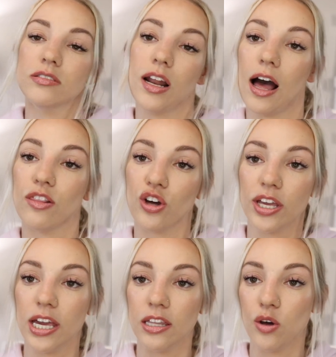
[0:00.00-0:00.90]
not
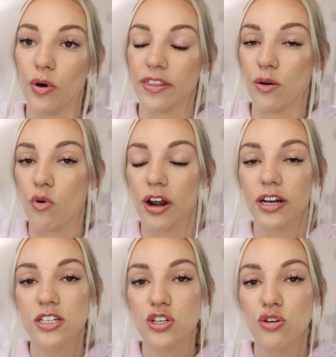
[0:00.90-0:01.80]
looking the way they
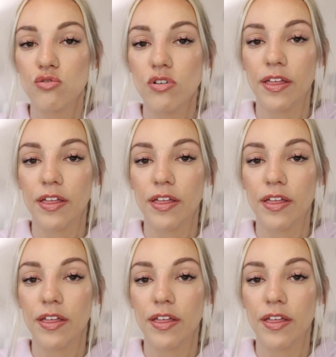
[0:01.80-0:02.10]
wanted it to.